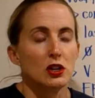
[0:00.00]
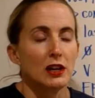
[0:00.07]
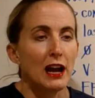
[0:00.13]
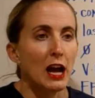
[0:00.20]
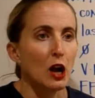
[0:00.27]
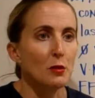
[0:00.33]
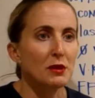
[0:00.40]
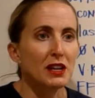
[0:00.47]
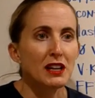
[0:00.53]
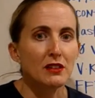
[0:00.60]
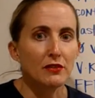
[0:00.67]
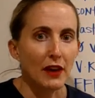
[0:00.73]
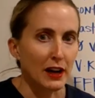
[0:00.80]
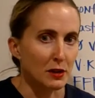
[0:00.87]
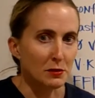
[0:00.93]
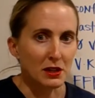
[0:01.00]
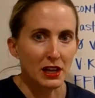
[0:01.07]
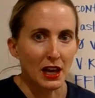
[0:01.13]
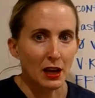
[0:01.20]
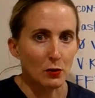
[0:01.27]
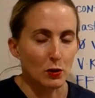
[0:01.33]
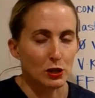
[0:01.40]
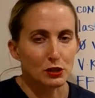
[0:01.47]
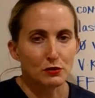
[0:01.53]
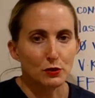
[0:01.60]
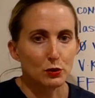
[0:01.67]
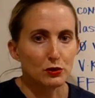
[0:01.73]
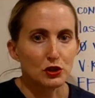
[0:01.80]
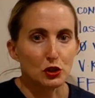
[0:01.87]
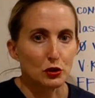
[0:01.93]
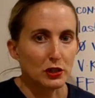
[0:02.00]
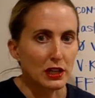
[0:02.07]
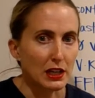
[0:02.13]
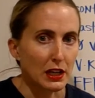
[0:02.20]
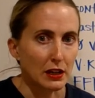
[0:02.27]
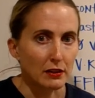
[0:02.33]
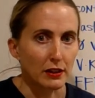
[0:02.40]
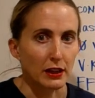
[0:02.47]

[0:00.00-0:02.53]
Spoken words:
how many vitamin K rich foods you're eating,